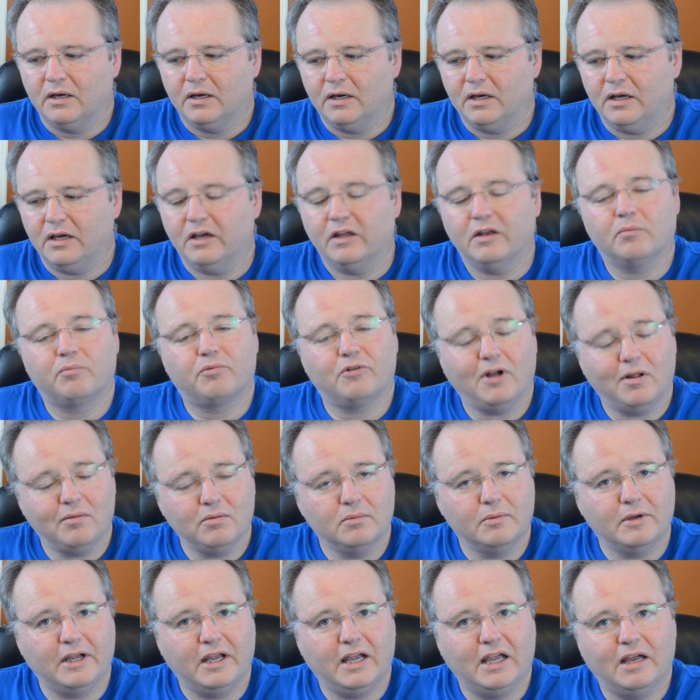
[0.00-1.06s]
And the
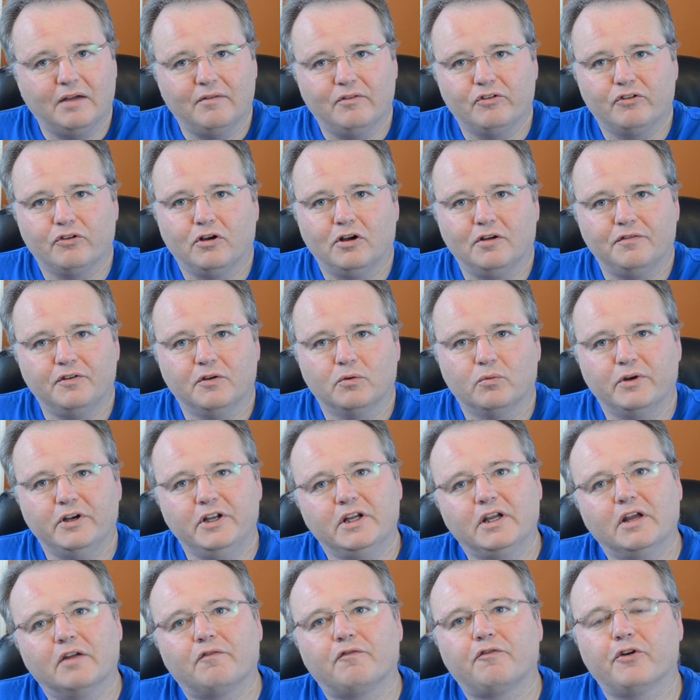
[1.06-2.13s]
problem I have is, often when
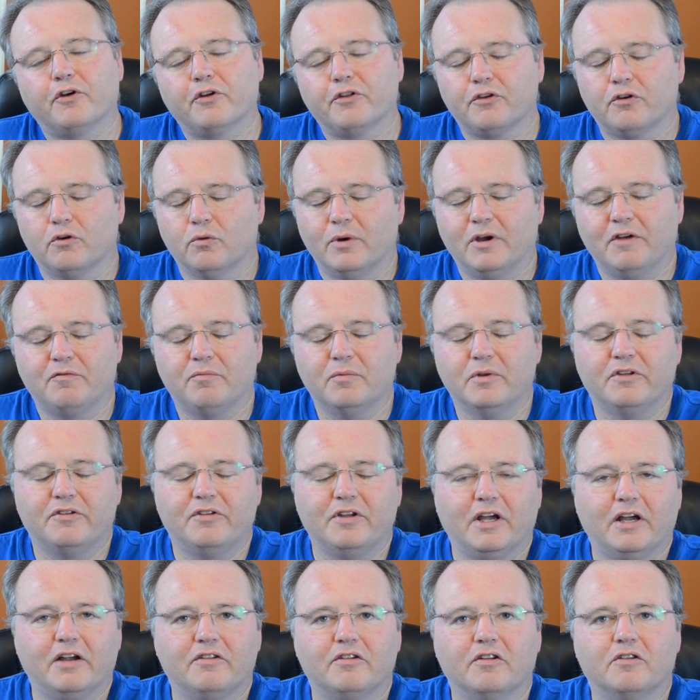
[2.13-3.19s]
you get further away from this
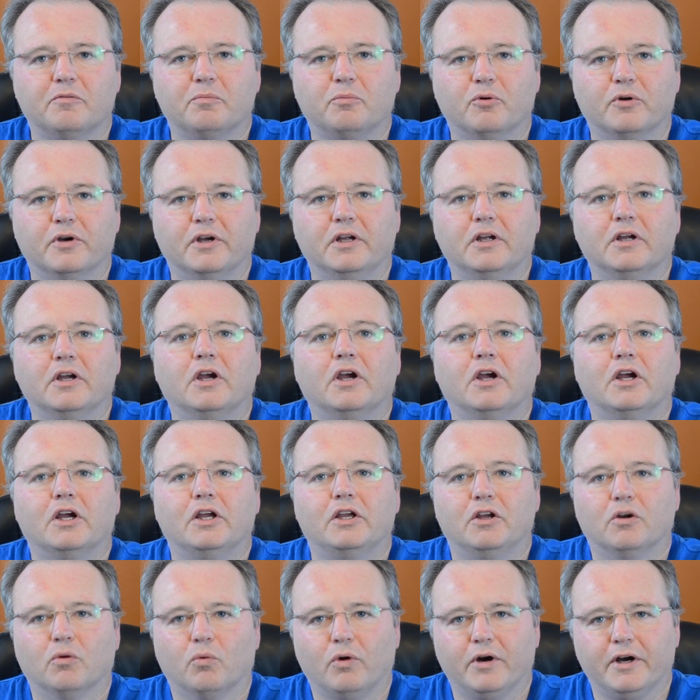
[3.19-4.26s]
access point,
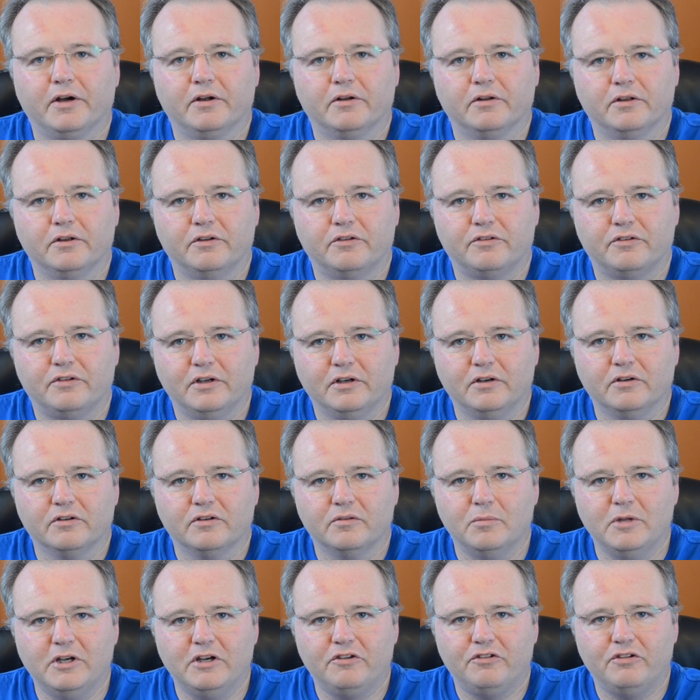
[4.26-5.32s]
your wireless signal
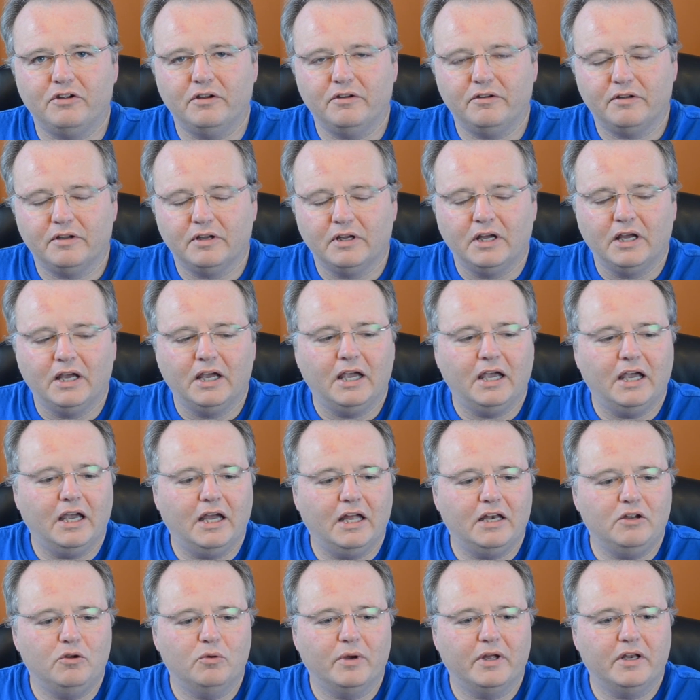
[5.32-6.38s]
diminishes
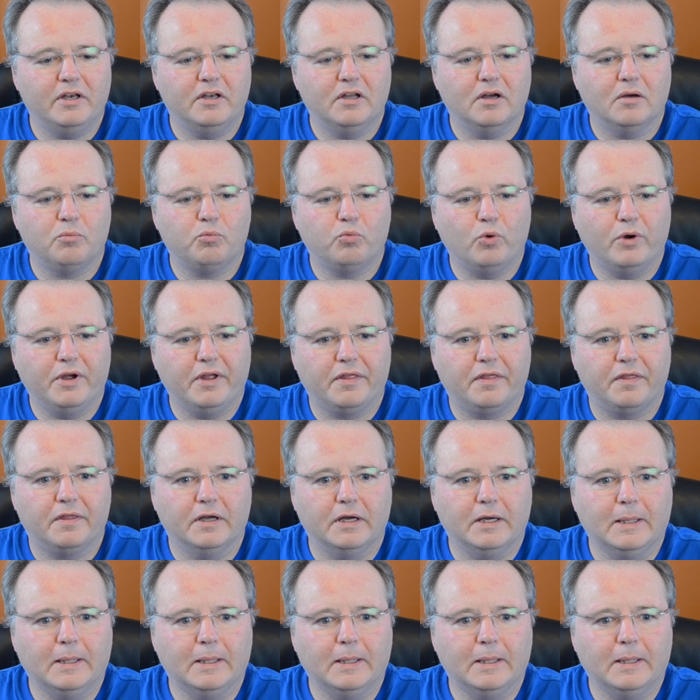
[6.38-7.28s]
and you end up with